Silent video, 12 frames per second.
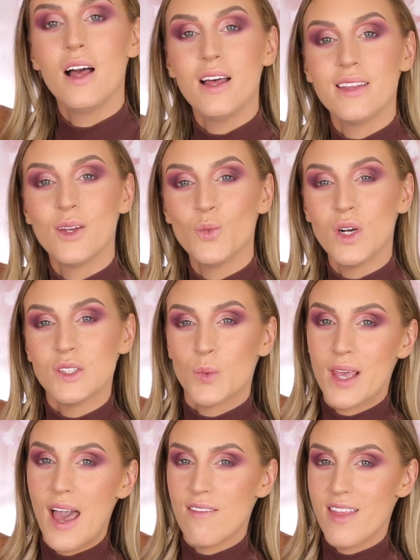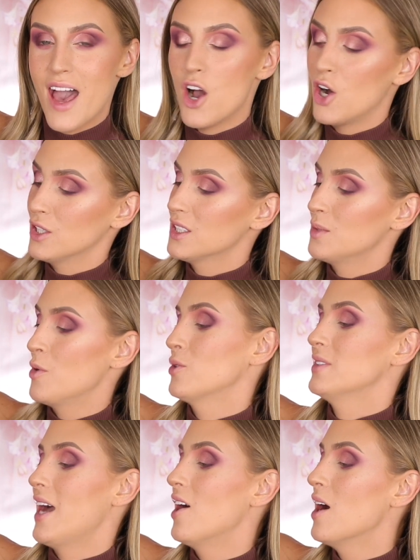And then once we have that all
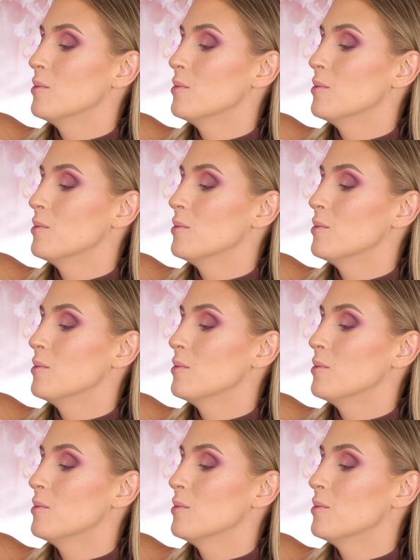smoked out,